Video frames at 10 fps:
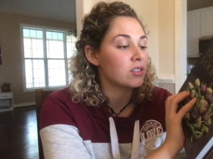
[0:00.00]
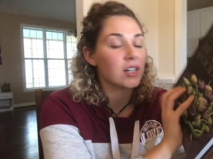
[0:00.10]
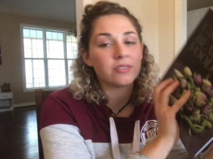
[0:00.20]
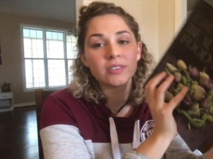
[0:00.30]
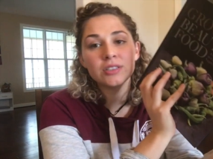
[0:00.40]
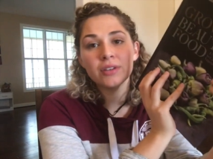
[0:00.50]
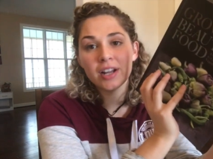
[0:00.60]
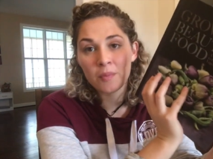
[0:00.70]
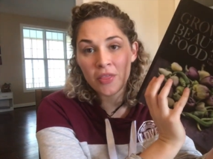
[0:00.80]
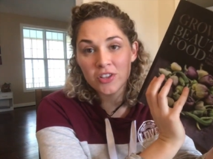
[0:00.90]
definitely
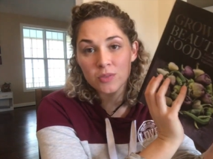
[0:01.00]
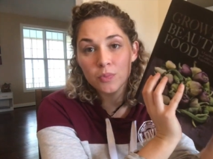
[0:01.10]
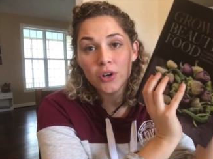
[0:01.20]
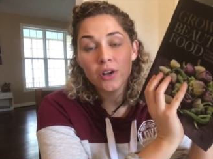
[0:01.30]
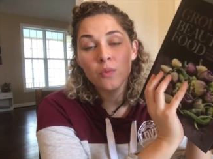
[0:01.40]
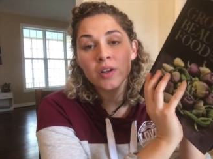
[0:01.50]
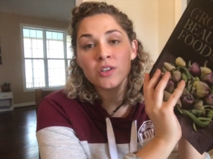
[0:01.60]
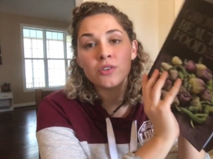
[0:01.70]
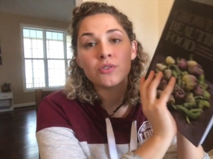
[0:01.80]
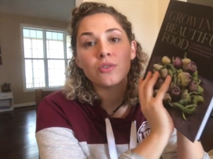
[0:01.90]
recommend this book when
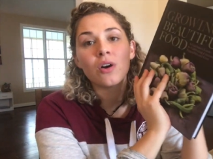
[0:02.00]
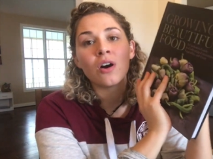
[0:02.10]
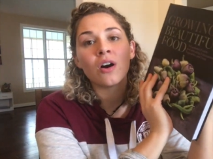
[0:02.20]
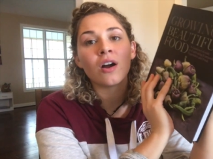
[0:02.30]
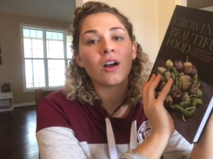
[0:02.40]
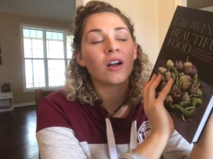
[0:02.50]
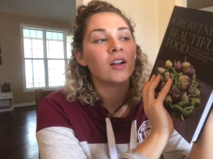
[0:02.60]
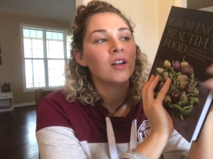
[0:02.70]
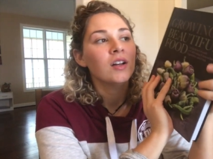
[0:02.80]
you are